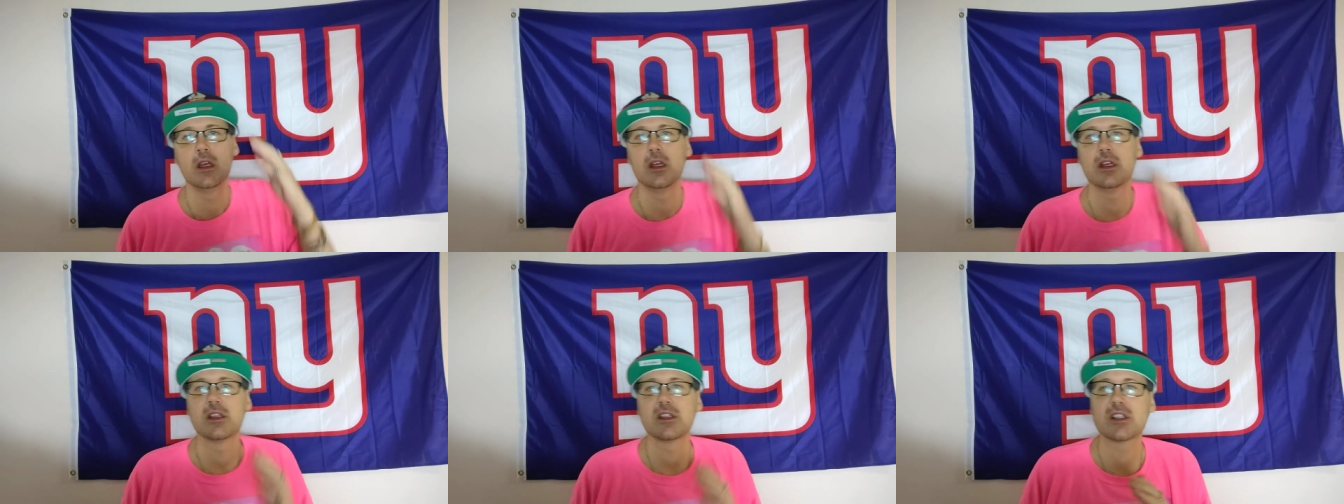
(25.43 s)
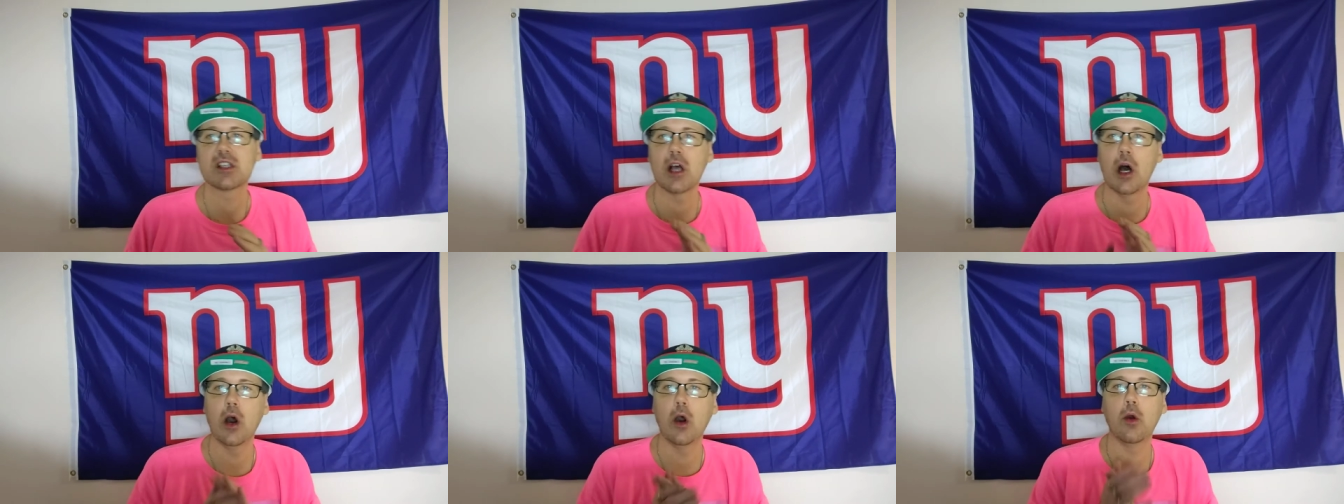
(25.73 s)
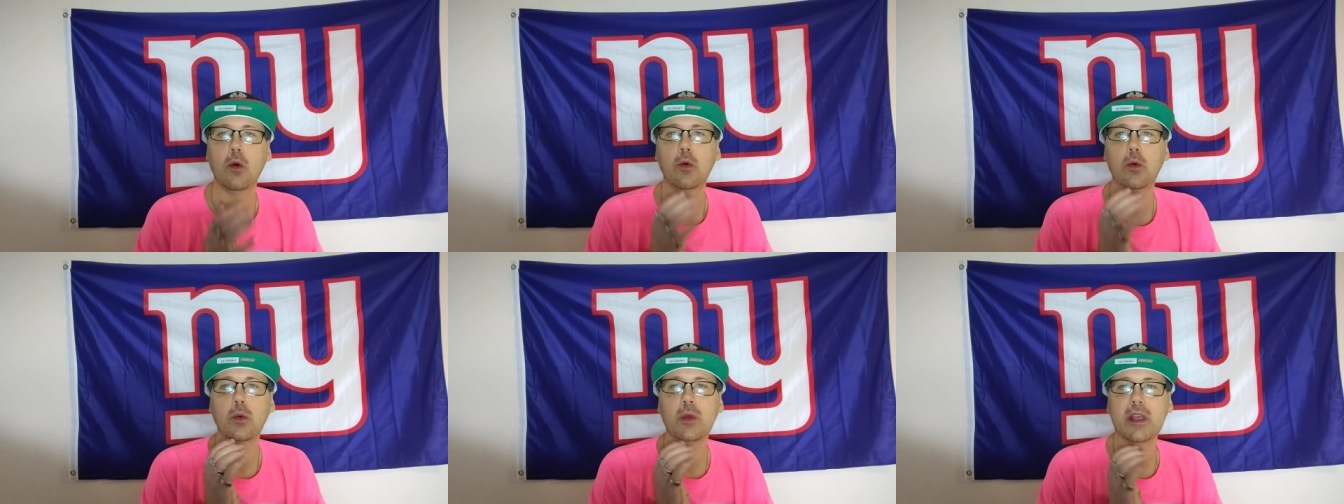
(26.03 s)

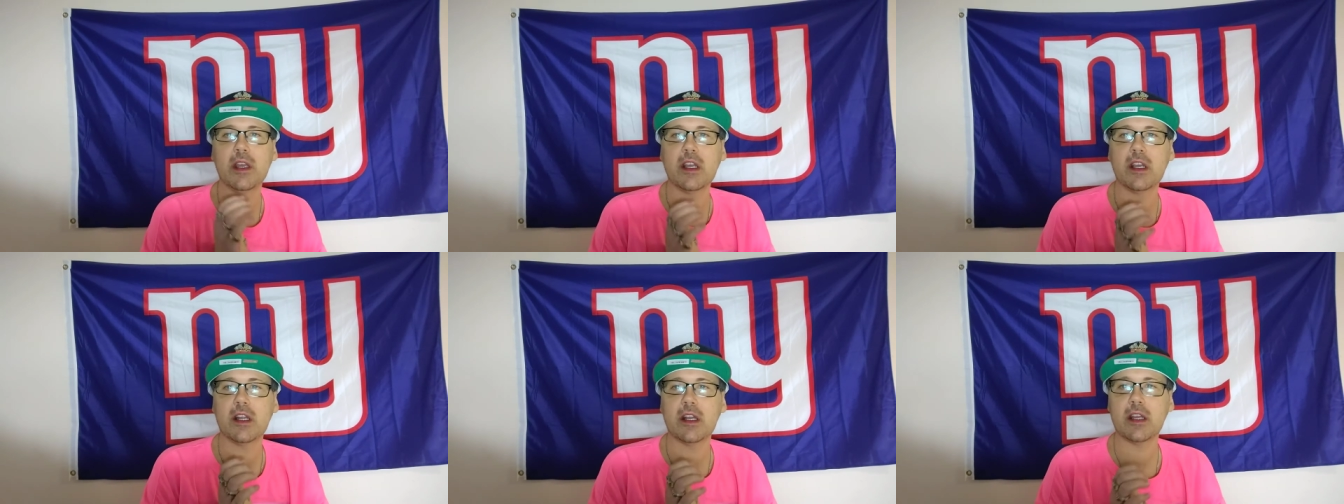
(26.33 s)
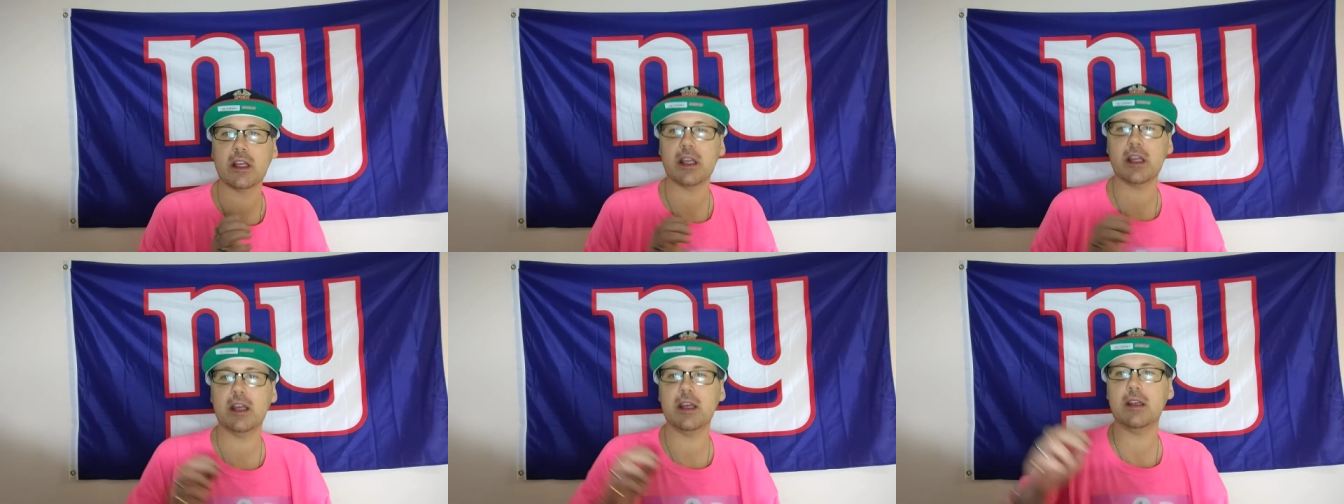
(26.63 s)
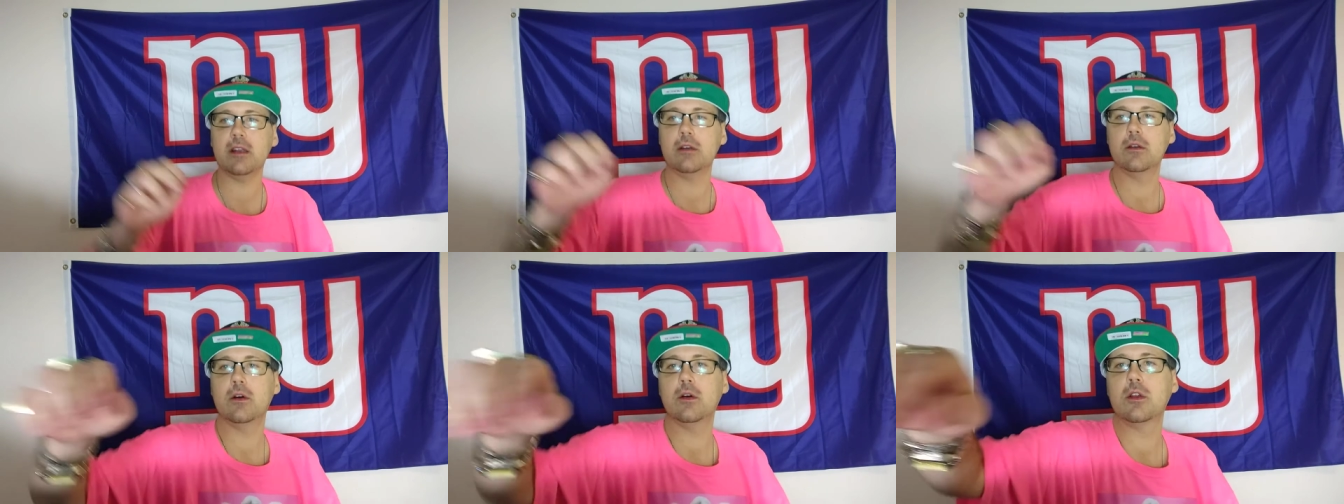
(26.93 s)
So, we gonna
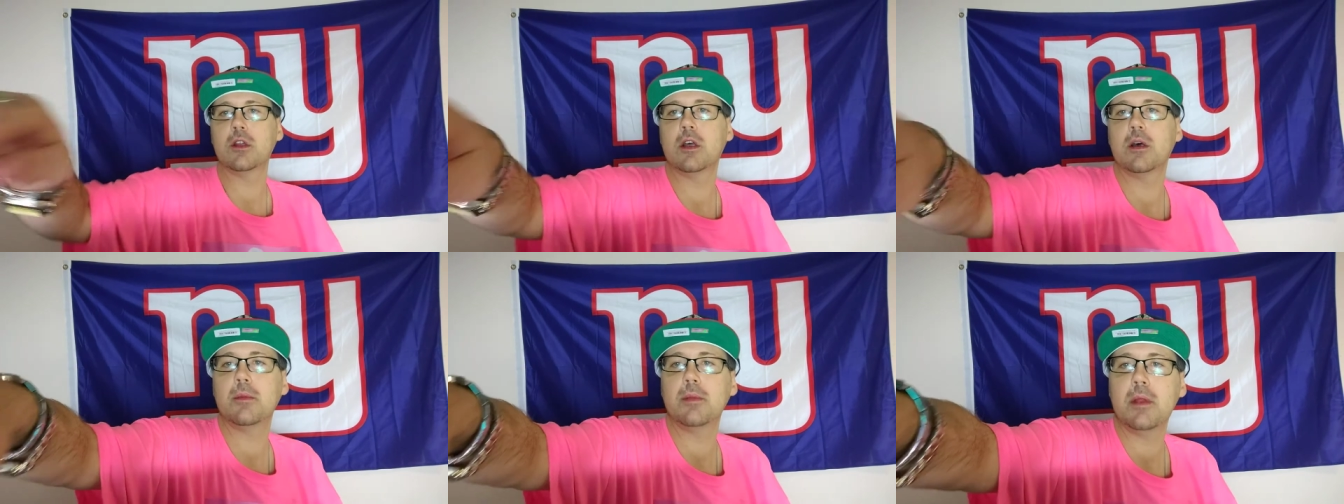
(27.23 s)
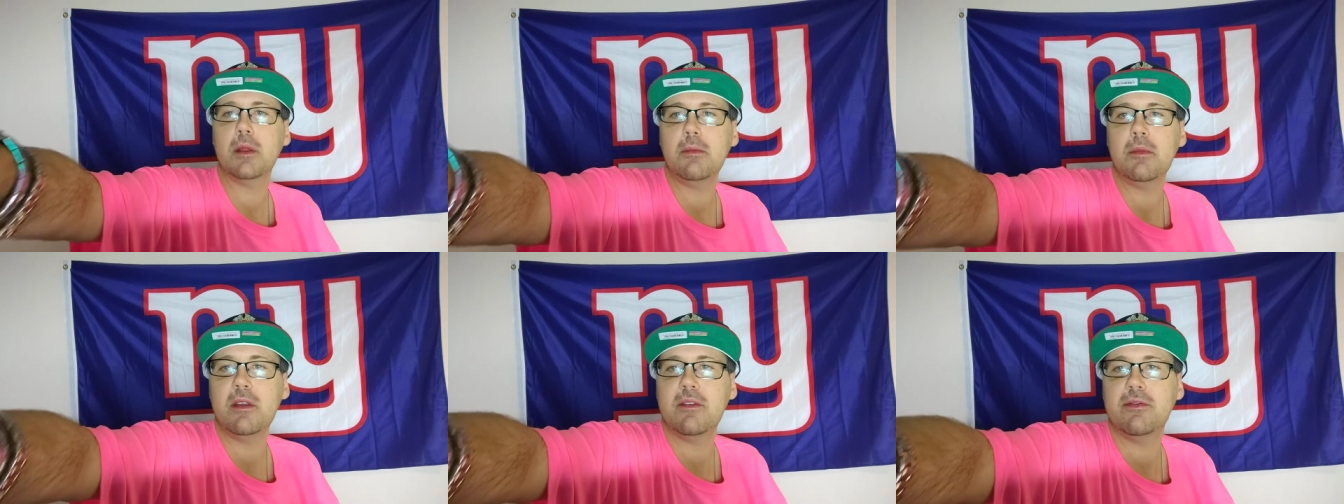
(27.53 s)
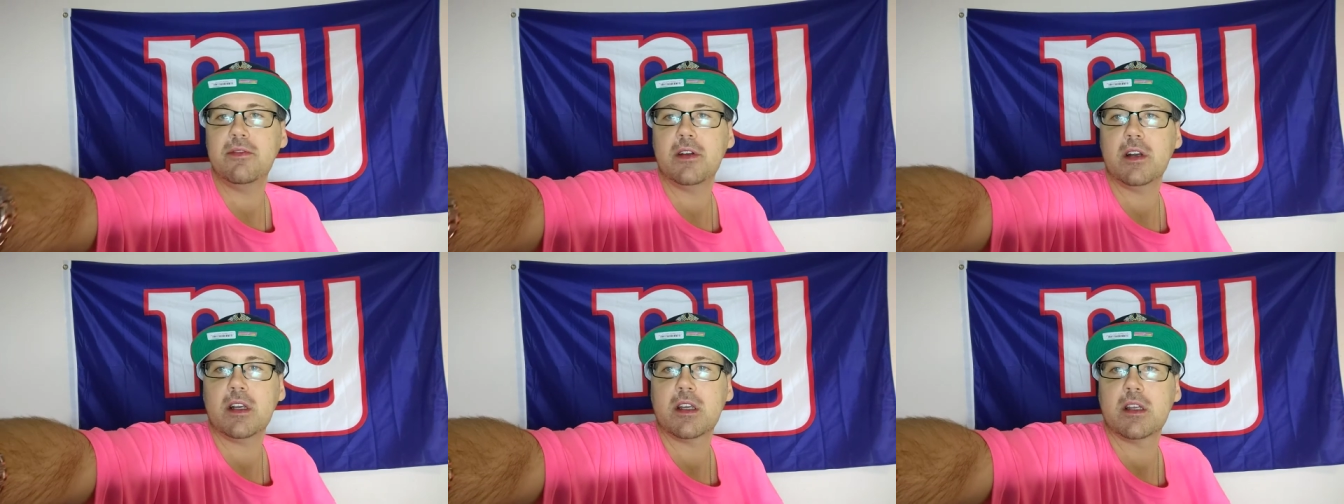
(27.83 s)
get... Hold up, let me
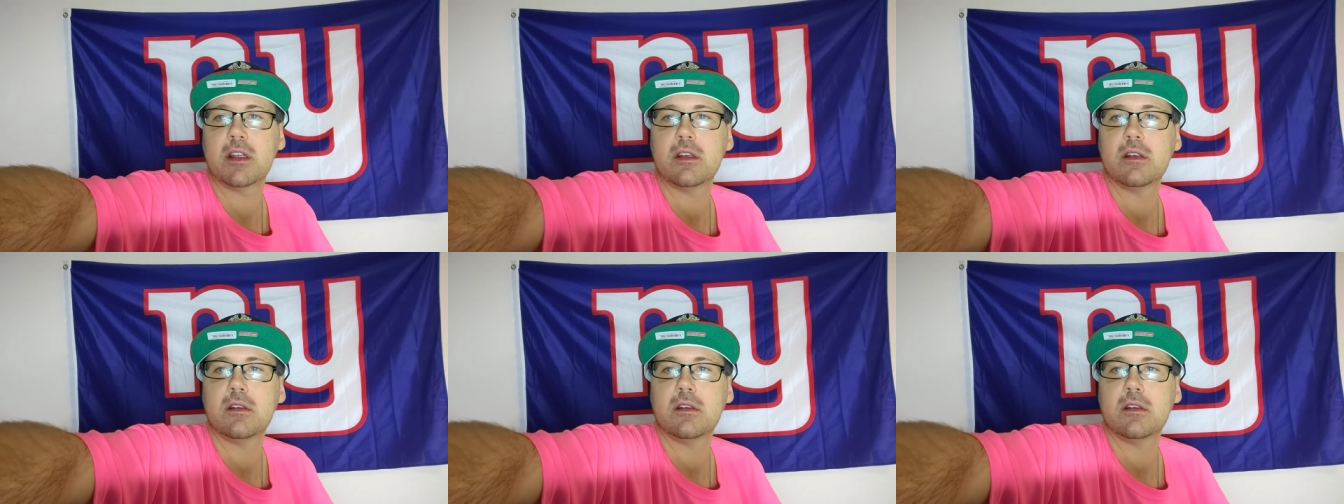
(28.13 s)
fucking...